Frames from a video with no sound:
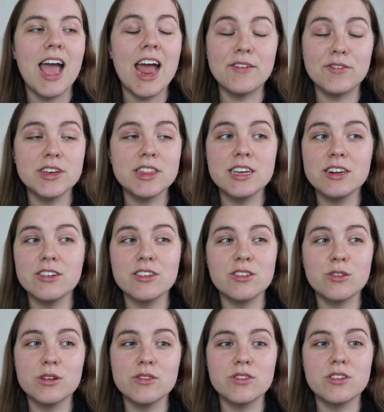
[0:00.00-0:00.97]
everything
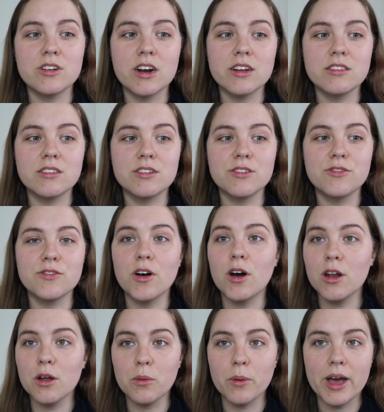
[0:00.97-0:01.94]
just sort of starts to
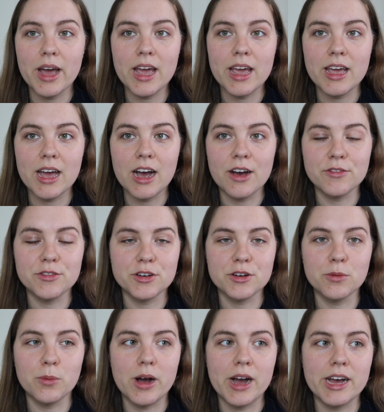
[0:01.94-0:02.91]
fall away
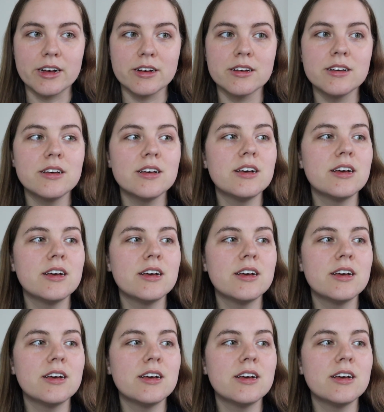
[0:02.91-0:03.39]
after a while